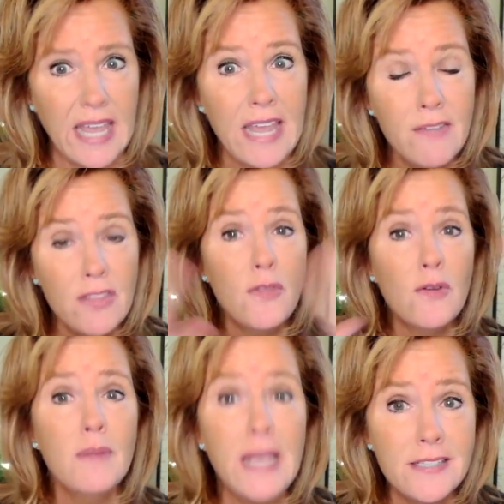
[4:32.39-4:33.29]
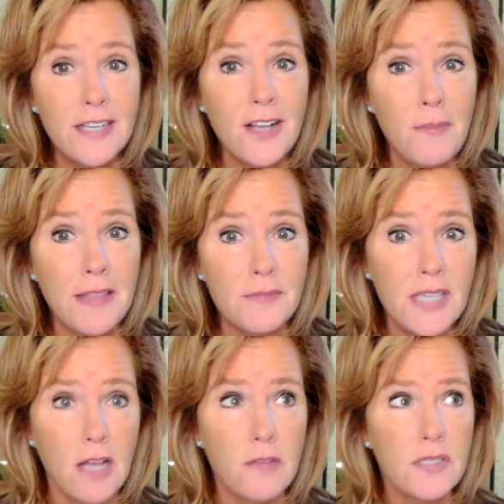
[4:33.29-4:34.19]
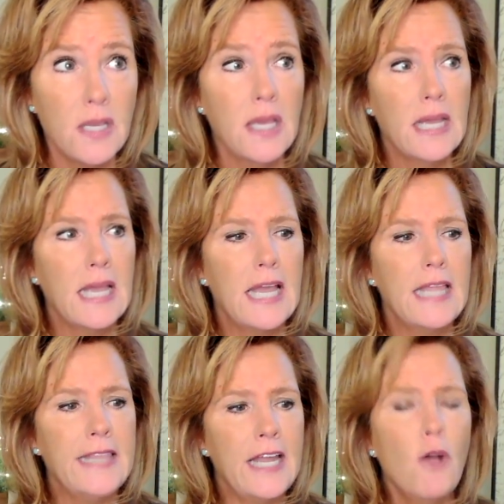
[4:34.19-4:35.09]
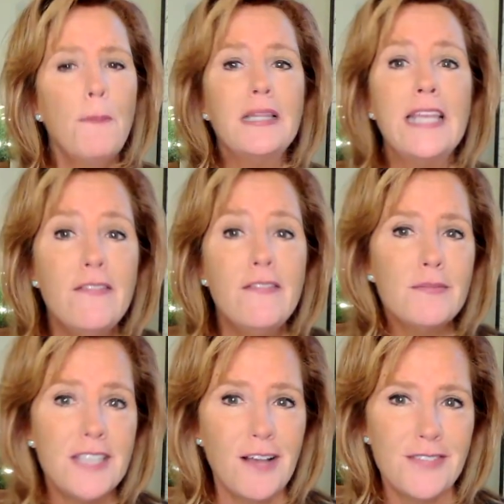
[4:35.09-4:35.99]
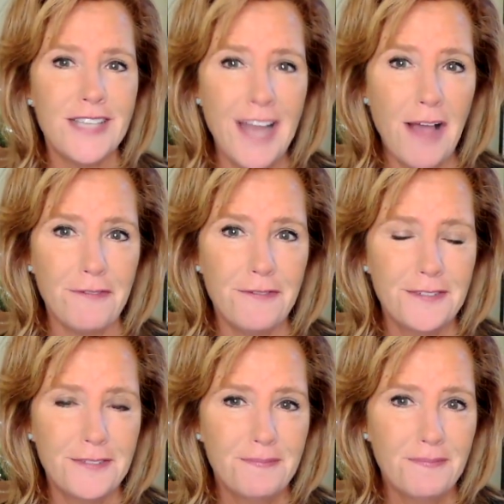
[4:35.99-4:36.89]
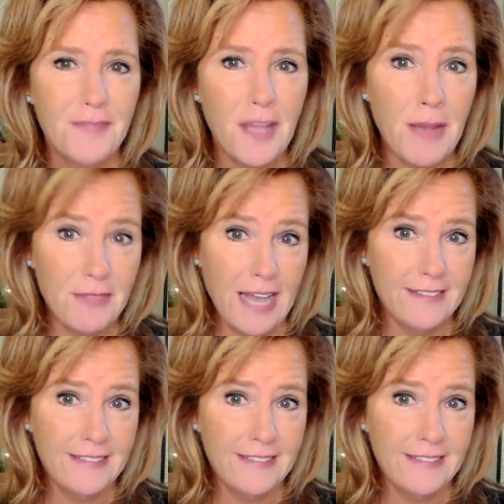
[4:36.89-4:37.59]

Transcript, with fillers: Even though they're amazing all by themselves, they don't believe themselves enough about that.